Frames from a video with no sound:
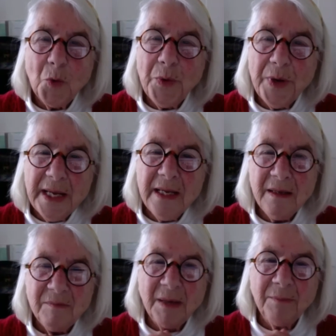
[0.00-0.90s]

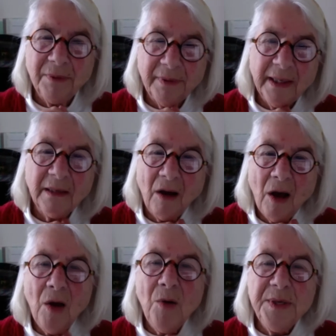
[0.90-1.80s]
Remembering,
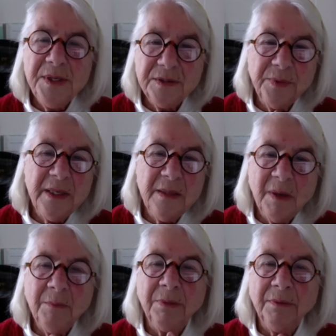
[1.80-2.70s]
always
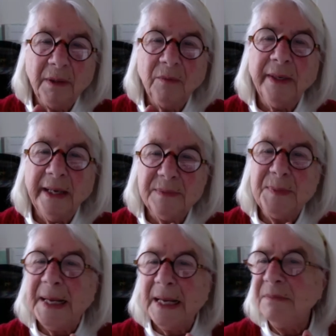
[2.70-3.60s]
remembering what has
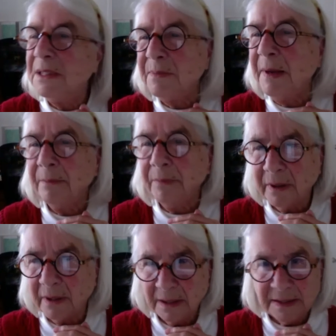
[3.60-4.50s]
become
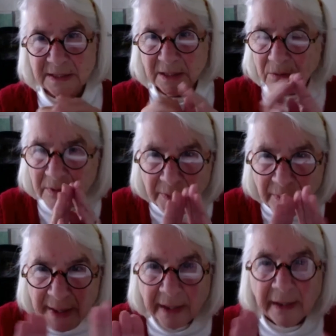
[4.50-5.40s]
dismembered. It's the only
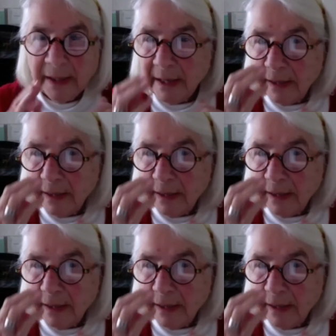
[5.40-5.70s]
way.